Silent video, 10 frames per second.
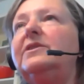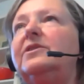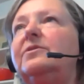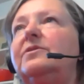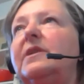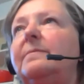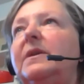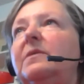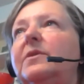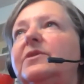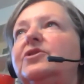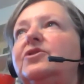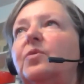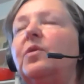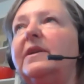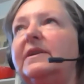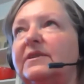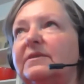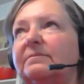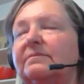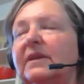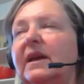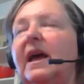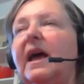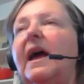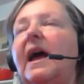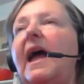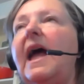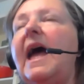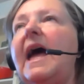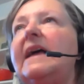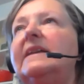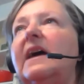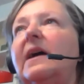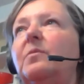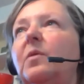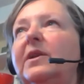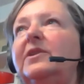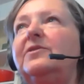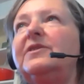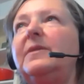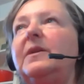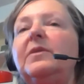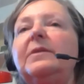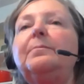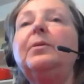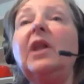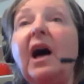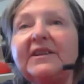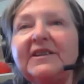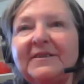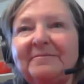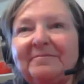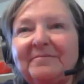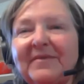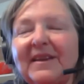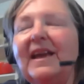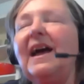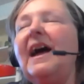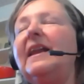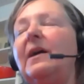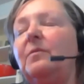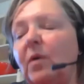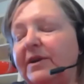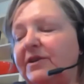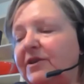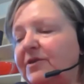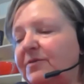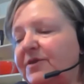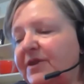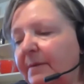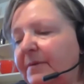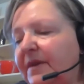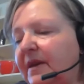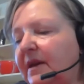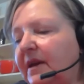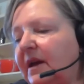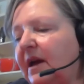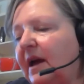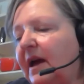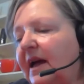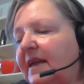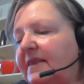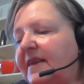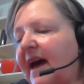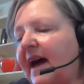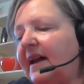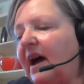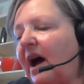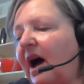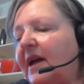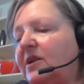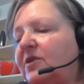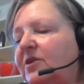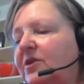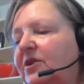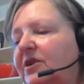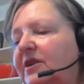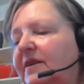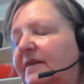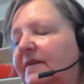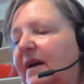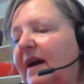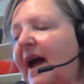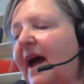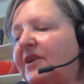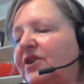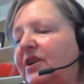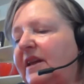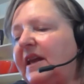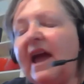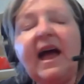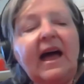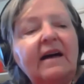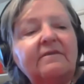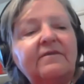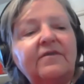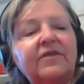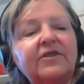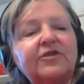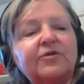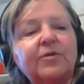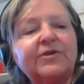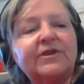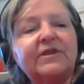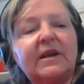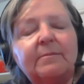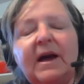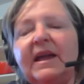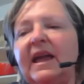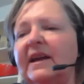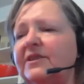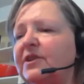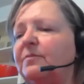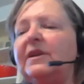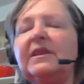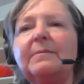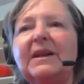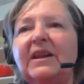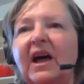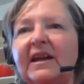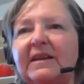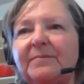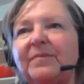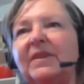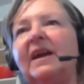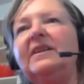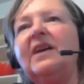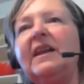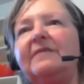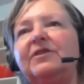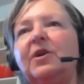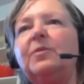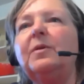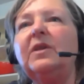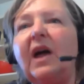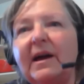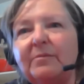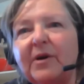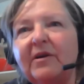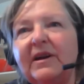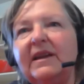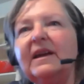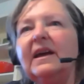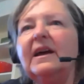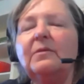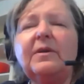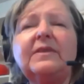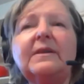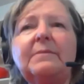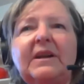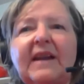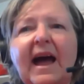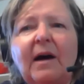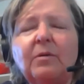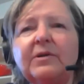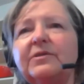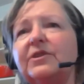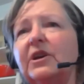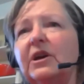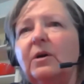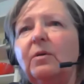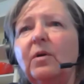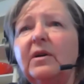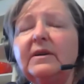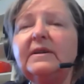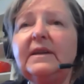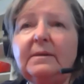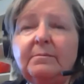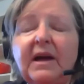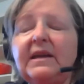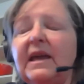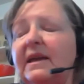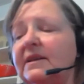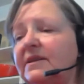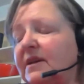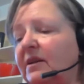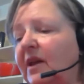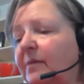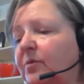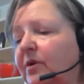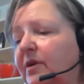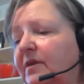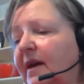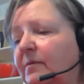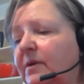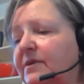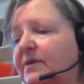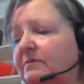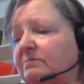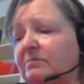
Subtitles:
to do something with stories and I wanted to do something with a plot. And I wanted to do something that I could actually have the sources in my hands and read them at night and not have to go to a library with limited hours, or in my case, a library that was